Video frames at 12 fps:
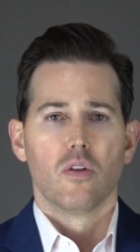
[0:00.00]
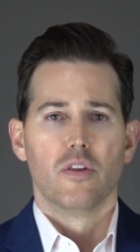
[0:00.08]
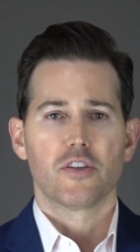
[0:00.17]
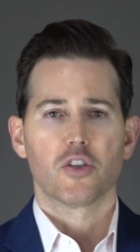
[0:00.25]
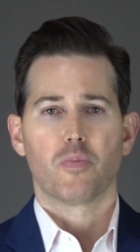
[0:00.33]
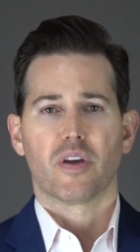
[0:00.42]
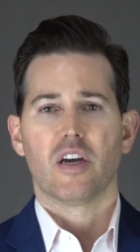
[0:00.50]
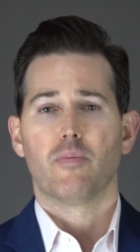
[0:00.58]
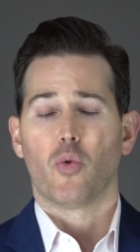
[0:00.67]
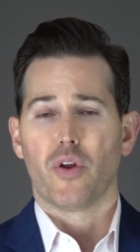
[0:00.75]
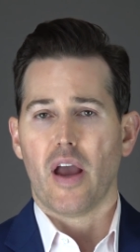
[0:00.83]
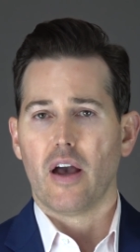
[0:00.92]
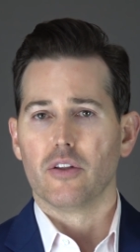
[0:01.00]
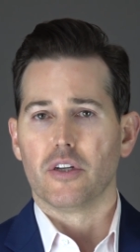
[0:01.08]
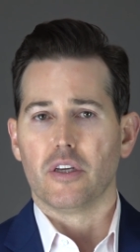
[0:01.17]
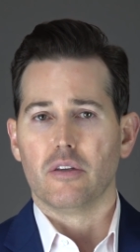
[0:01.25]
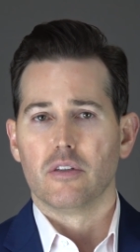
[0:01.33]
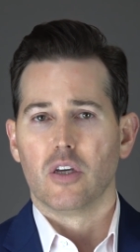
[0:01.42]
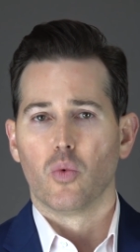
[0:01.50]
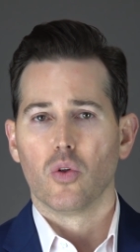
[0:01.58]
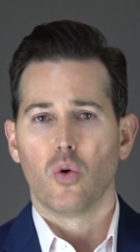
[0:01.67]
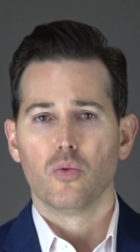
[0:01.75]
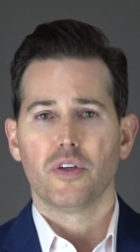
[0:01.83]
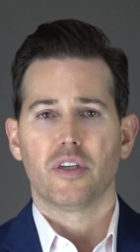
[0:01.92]
This has become a reality, and will
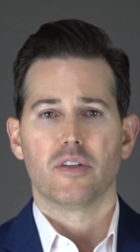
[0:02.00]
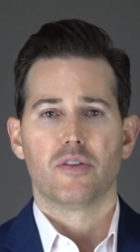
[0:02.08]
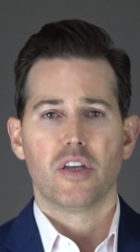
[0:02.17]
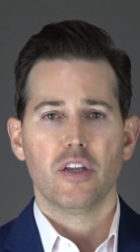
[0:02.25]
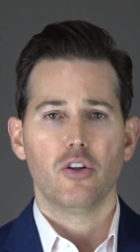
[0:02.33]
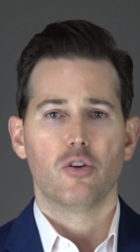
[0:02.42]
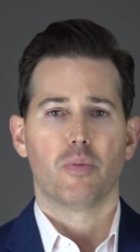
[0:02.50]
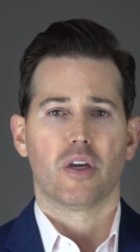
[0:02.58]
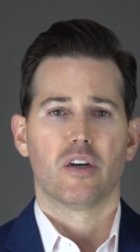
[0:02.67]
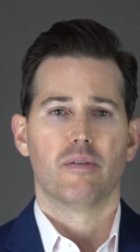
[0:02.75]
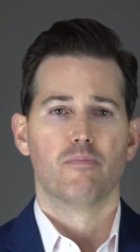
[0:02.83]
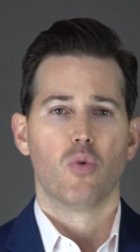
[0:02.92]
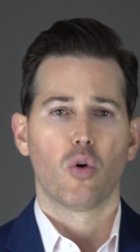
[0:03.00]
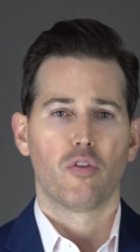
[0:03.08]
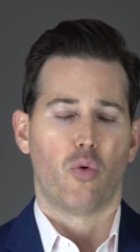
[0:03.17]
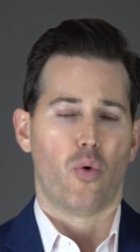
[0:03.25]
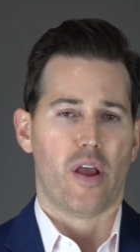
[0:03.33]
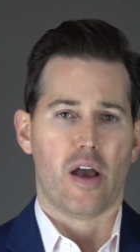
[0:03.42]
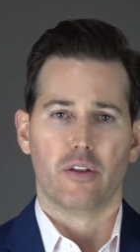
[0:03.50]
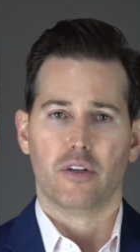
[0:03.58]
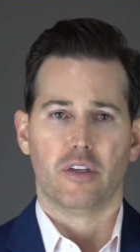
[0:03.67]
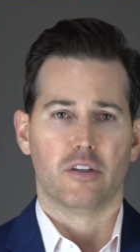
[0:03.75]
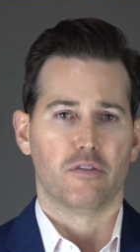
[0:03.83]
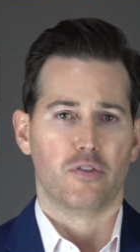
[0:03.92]
only continue to become more of a
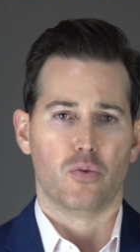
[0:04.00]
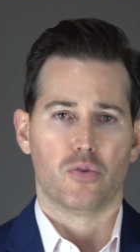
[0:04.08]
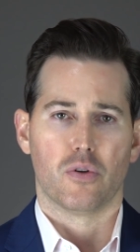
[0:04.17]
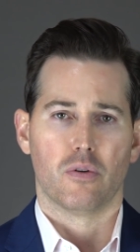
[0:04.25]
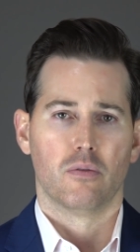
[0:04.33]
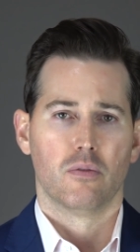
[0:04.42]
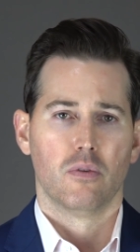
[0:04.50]
reality in the future.